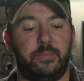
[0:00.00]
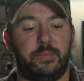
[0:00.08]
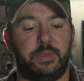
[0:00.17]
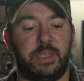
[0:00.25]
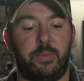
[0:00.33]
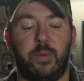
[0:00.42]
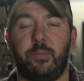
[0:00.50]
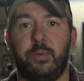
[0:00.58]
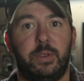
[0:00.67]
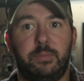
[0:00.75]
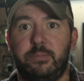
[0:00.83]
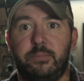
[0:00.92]
same one
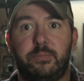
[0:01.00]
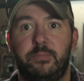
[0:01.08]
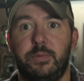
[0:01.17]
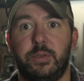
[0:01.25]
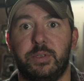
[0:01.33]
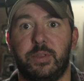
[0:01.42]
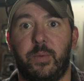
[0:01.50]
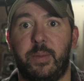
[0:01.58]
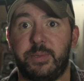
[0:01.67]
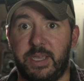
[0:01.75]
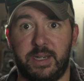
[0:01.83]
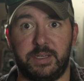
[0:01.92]
we use on the website.